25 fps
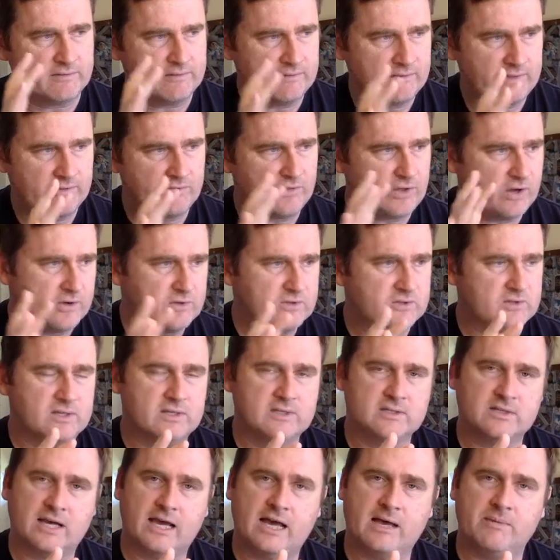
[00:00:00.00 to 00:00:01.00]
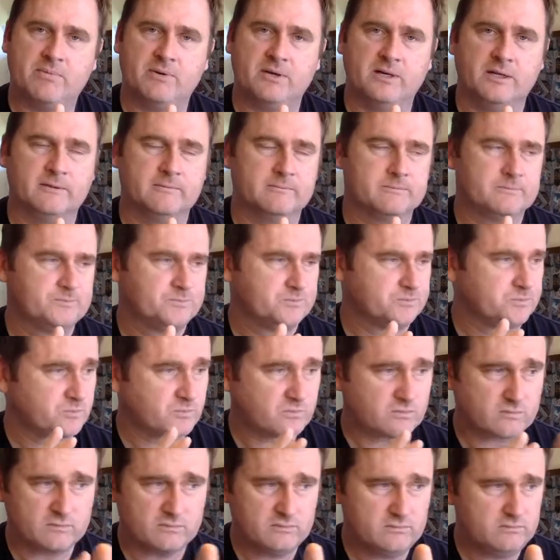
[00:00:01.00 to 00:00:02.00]
those things are happening,
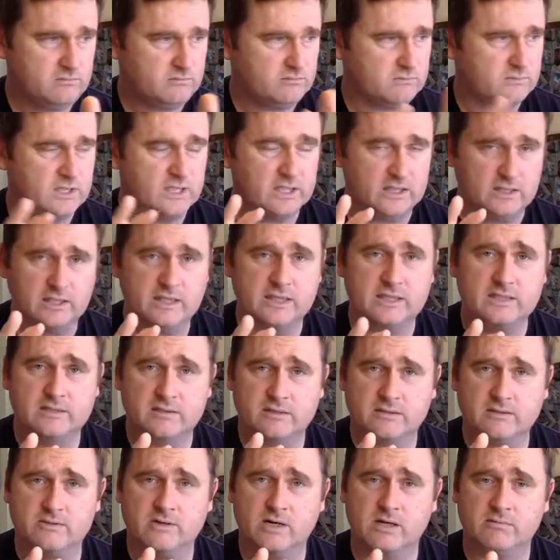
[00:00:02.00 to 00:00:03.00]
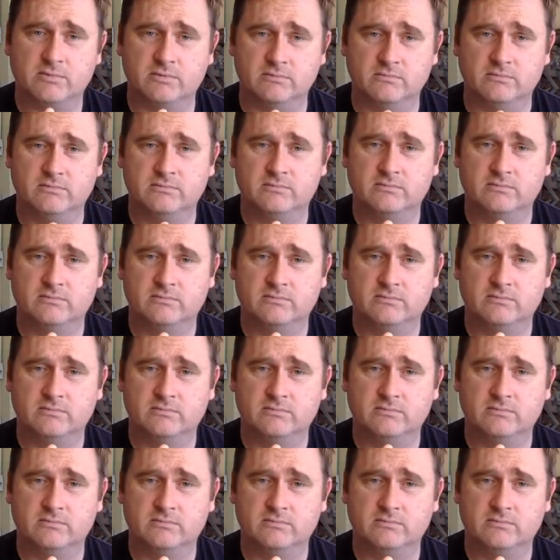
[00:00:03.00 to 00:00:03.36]
it leads to trouble.